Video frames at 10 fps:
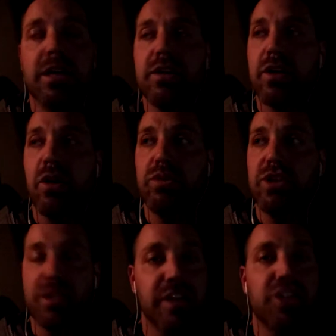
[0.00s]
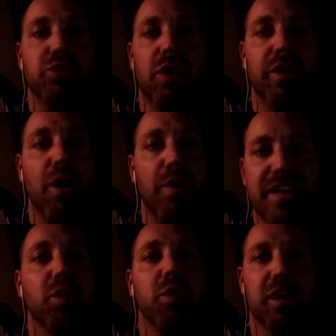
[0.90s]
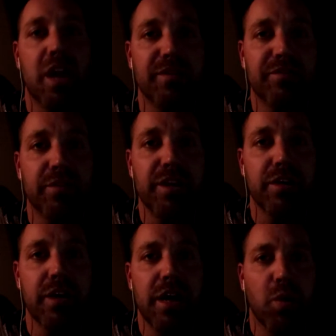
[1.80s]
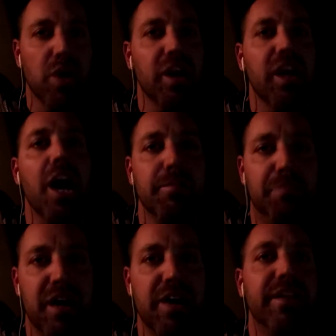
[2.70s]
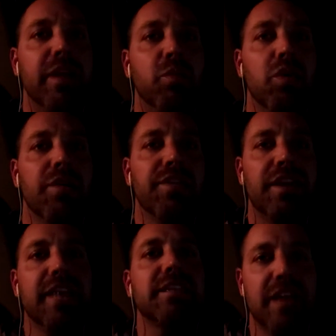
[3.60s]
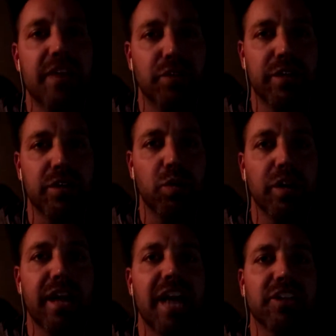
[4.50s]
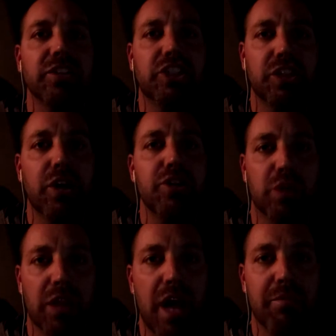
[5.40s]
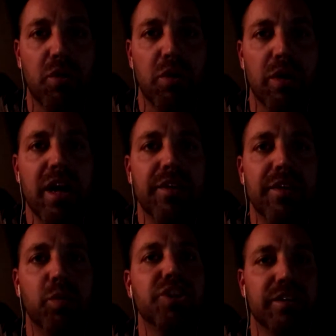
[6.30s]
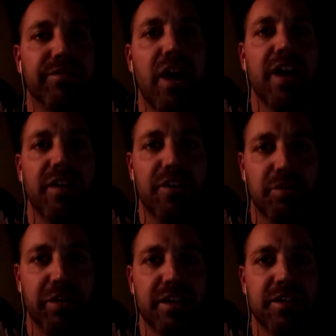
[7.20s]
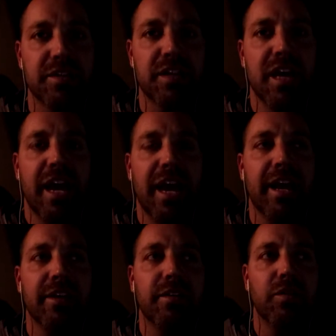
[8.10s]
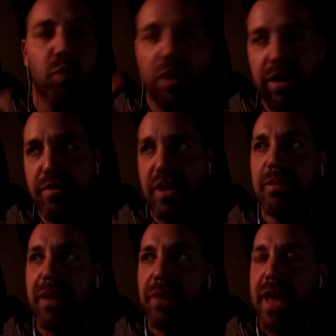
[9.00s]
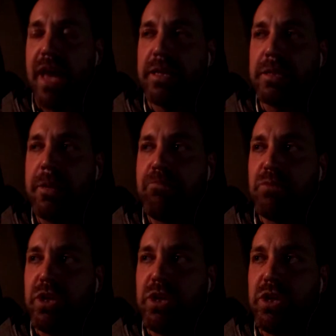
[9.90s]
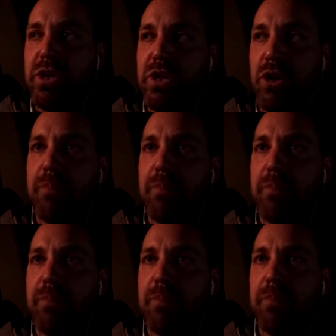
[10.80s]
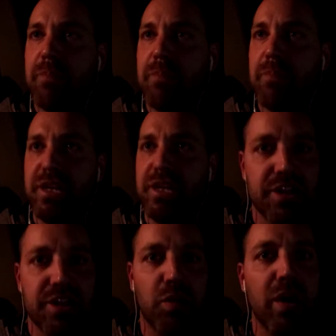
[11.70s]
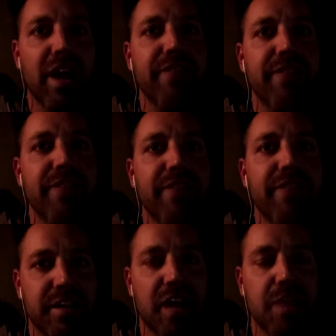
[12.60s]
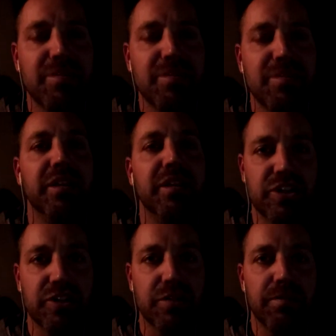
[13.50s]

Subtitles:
So just to let you all know, that's where we're coming from here. We're a cut above, and we're the next level here. We're going to actually show you a lot more than what you're going to find in other places. And one other thing about that is, a lot of people, they start in this industry, and what I find a lot of the time is a belief issue.